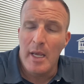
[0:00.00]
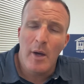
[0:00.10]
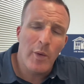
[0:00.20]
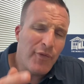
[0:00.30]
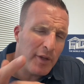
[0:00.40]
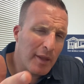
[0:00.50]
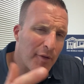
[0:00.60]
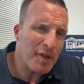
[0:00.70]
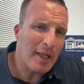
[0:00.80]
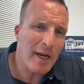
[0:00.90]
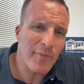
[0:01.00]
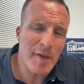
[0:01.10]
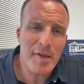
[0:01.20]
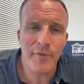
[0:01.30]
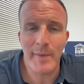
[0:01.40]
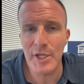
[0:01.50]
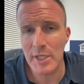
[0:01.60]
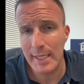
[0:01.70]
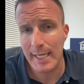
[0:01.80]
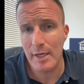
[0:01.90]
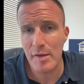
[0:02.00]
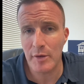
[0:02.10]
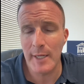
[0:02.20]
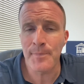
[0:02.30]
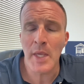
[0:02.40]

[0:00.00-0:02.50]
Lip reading: We feel that there's a lot of misinformation in the industry.